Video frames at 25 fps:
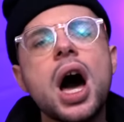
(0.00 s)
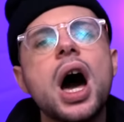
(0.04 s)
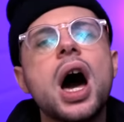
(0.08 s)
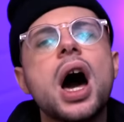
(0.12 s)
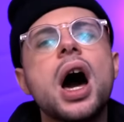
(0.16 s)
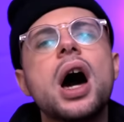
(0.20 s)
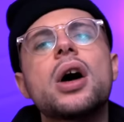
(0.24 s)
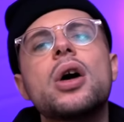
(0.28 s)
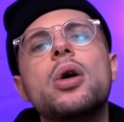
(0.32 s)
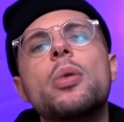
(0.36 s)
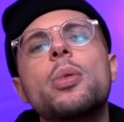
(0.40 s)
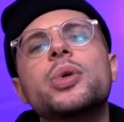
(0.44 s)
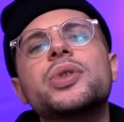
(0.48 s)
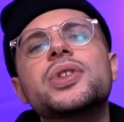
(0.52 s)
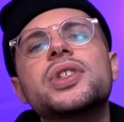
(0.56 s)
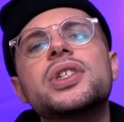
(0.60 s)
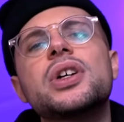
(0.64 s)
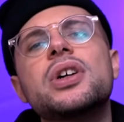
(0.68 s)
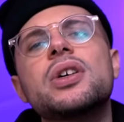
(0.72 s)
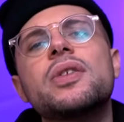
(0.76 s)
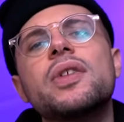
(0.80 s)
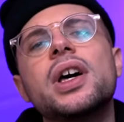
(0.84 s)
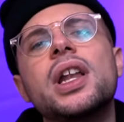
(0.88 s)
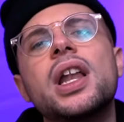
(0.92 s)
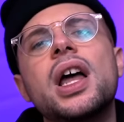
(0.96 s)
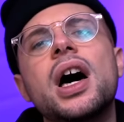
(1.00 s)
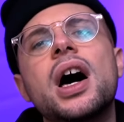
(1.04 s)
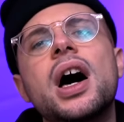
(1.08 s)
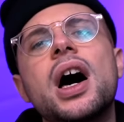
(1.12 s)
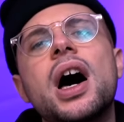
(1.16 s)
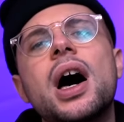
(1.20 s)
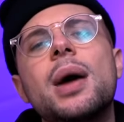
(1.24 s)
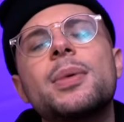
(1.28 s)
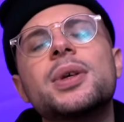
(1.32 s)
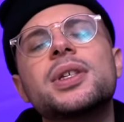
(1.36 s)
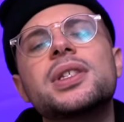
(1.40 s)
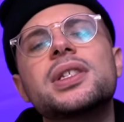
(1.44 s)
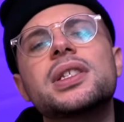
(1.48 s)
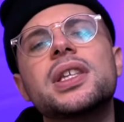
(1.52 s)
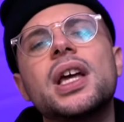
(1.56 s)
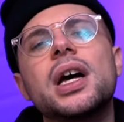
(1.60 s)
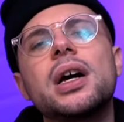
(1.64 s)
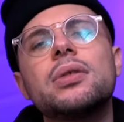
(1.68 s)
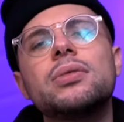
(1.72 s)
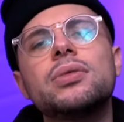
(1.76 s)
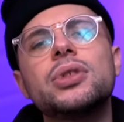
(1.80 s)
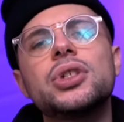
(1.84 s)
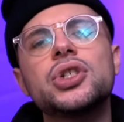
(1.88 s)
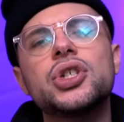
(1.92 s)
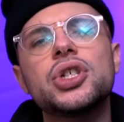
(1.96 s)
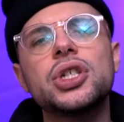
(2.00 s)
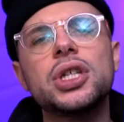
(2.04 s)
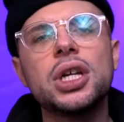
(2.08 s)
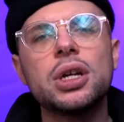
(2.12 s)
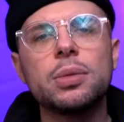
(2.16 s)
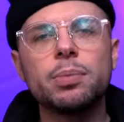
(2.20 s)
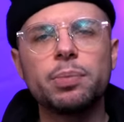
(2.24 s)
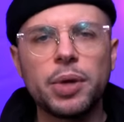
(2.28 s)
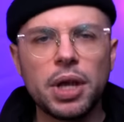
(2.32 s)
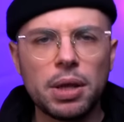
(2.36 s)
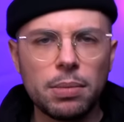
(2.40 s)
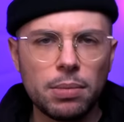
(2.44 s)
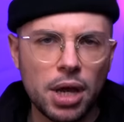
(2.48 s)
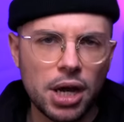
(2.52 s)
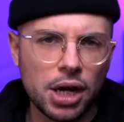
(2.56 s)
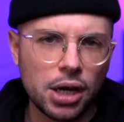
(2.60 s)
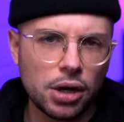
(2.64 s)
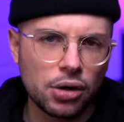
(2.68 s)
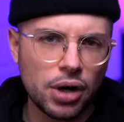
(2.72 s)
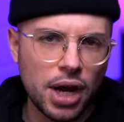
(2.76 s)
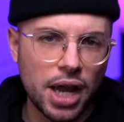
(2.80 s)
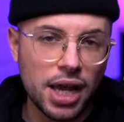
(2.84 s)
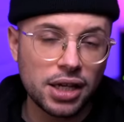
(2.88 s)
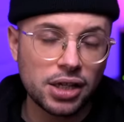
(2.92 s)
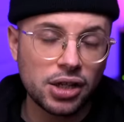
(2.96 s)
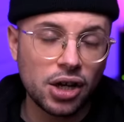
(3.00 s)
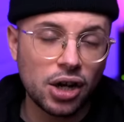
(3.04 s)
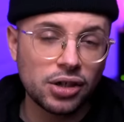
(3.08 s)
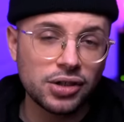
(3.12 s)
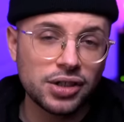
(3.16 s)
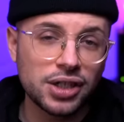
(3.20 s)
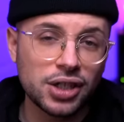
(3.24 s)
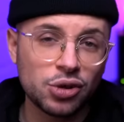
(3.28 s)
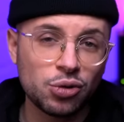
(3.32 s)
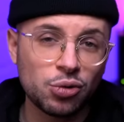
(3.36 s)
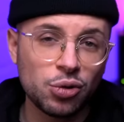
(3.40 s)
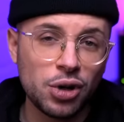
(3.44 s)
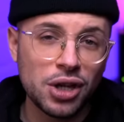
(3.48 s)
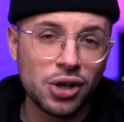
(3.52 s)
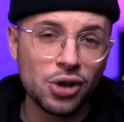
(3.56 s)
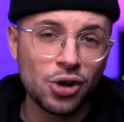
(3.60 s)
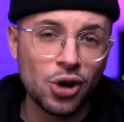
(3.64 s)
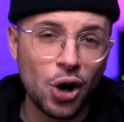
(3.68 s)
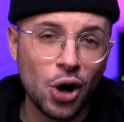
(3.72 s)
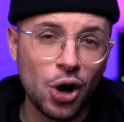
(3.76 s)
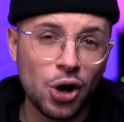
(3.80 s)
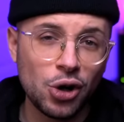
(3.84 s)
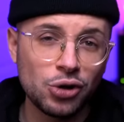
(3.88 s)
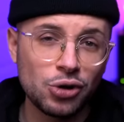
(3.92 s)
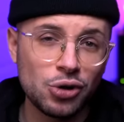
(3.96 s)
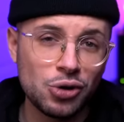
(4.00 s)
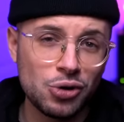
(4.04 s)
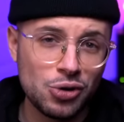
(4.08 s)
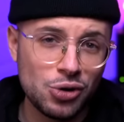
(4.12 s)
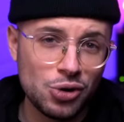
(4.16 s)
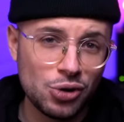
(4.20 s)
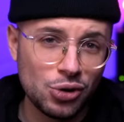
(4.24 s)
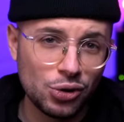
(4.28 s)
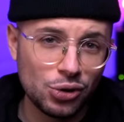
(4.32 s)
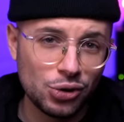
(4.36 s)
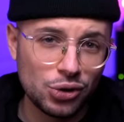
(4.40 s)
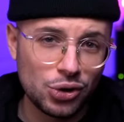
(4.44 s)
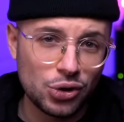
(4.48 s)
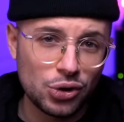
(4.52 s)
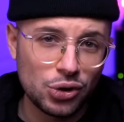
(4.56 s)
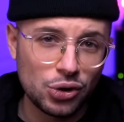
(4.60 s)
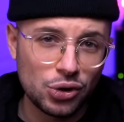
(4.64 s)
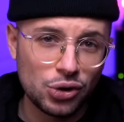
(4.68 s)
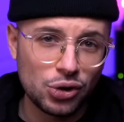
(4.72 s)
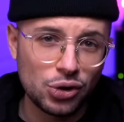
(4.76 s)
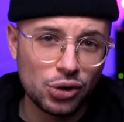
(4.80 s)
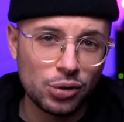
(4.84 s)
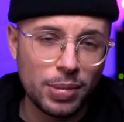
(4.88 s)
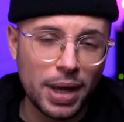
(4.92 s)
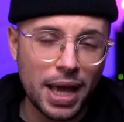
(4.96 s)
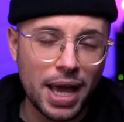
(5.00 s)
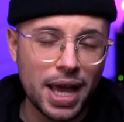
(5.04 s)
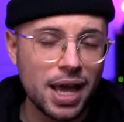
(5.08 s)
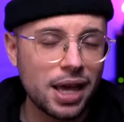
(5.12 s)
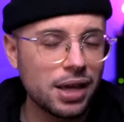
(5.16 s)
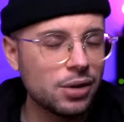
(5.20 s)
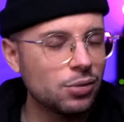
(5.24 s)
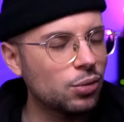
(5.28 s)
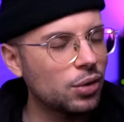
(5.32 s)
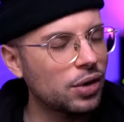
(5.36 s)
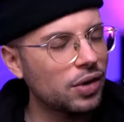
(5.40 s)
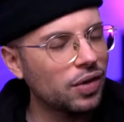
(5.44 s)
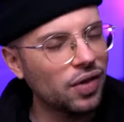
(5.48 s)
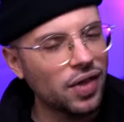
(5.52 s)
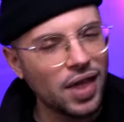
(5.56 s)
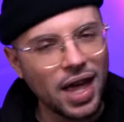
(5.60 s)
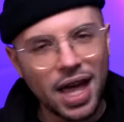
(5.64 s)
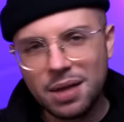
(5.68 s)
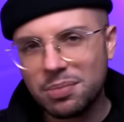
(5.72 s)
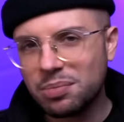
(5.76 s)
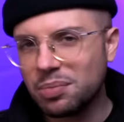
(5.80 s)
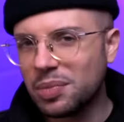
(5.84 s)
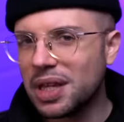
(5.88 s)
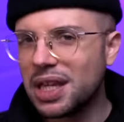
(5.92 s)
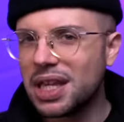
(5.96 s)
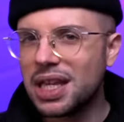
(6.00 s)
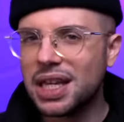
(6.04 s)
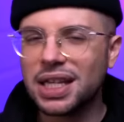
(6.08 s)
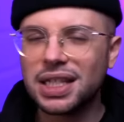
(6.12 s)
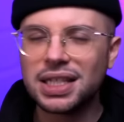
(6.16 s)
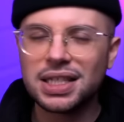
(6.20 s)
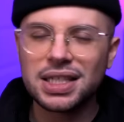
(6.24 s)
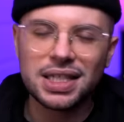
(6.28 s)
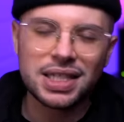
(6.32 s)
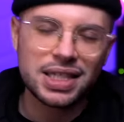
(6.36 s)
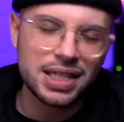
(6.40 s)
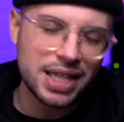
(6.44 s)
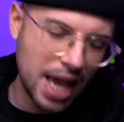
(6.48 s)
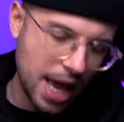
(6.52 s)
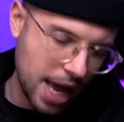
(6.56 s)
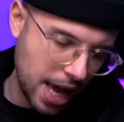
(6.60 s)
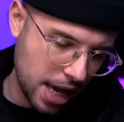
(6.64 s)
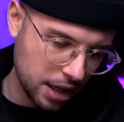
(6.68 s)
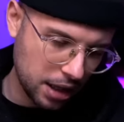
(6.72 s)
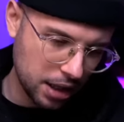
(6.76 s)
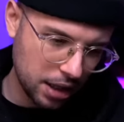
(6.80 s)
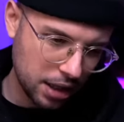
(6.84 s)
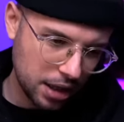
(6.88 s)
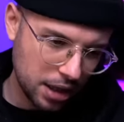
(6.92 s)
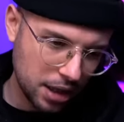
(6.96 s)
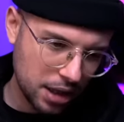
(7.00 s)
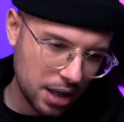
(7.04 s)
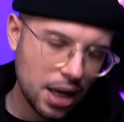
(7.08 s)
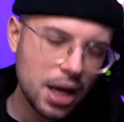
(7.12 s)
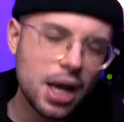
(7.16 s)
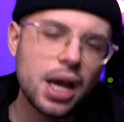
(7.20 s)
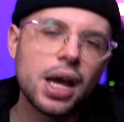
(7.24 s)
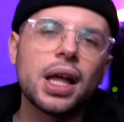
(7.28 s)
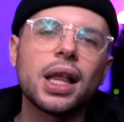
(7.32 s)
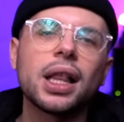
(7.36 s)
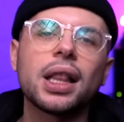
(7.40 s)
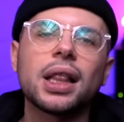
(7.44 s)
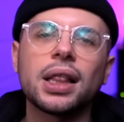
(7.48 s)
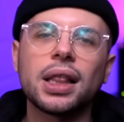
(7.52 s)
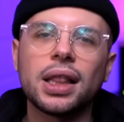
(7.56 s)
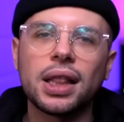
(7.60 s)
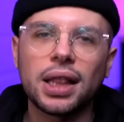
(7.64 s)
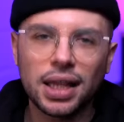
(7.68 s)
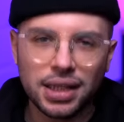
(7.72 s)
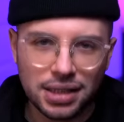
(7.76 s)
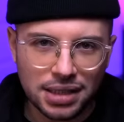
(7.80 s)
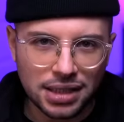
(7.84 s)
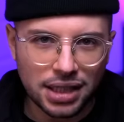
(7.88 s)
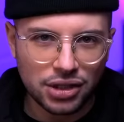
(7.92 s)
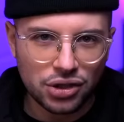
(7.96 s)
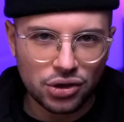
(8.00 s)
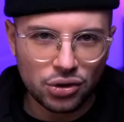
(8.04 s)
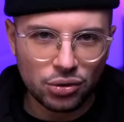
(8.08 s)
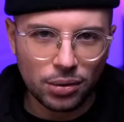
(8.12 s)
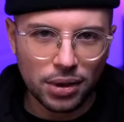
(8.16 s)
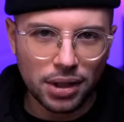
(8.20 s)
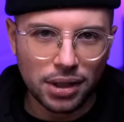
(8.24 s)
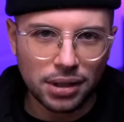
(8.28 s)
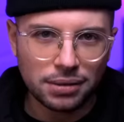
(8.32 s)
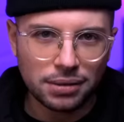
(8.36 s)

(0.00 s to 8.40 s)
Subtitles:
Ako po si Ovela. I'm a sound engineer, beatmaker, and content creator on YouTube. And with that being said, let's get to it.